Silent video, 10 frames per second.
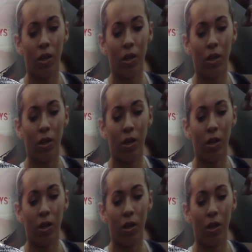
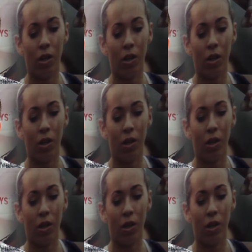
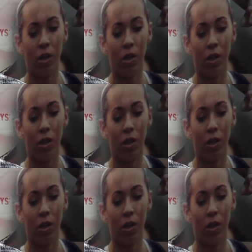
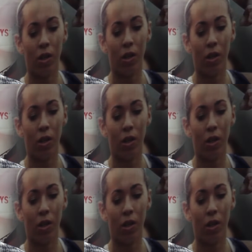[no speech]